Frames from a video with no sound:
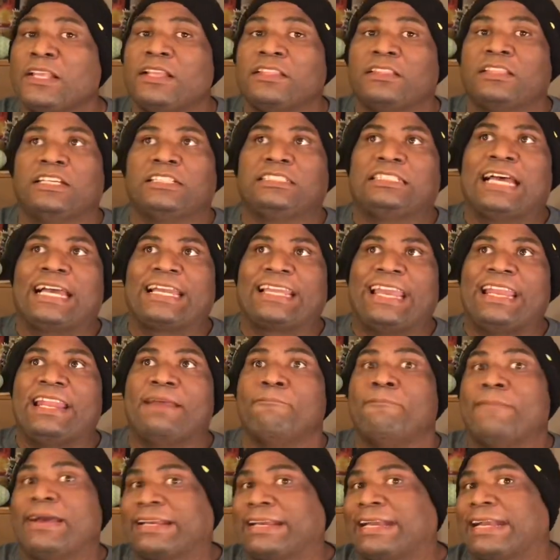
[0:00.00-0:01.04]
the gigantic
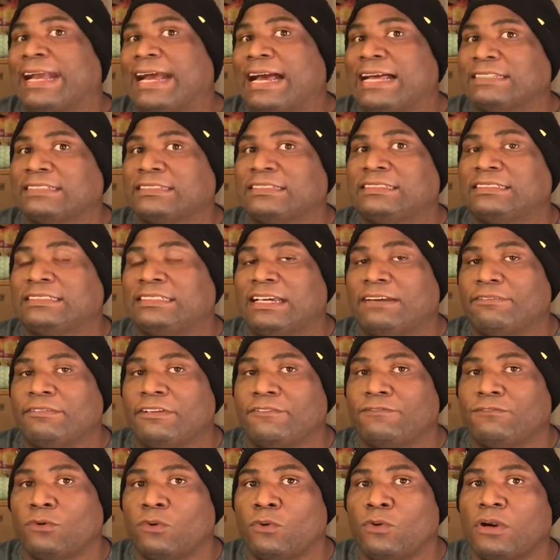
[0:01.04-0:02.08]
Mechagodzilla
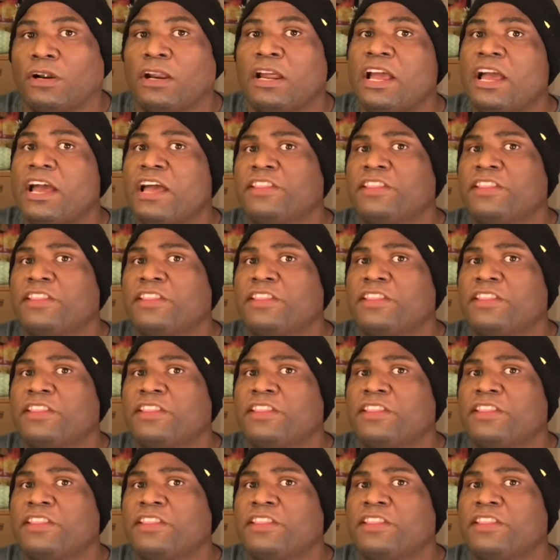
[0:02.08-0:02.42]
74,